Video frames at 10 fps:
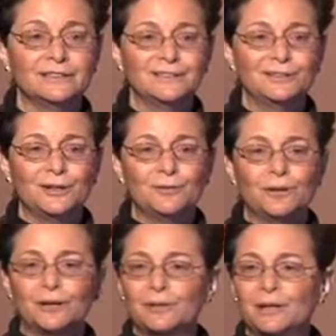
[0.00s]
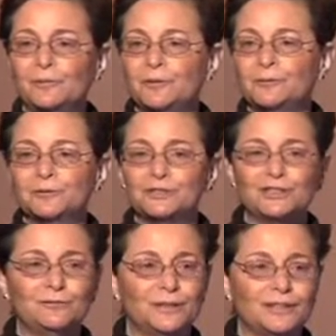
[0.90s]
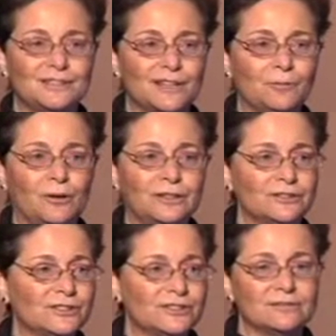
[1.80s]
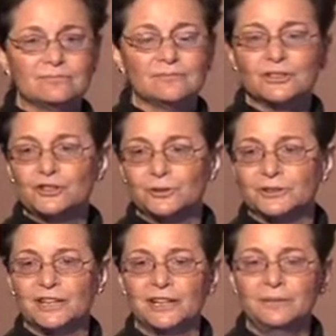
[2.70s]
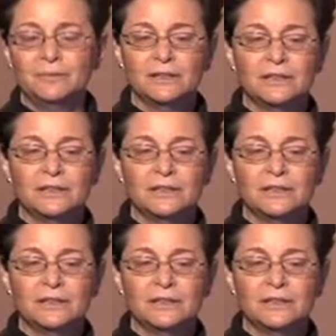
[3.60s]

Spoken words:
you know, where we help them to achieve what it is they want in just a short time.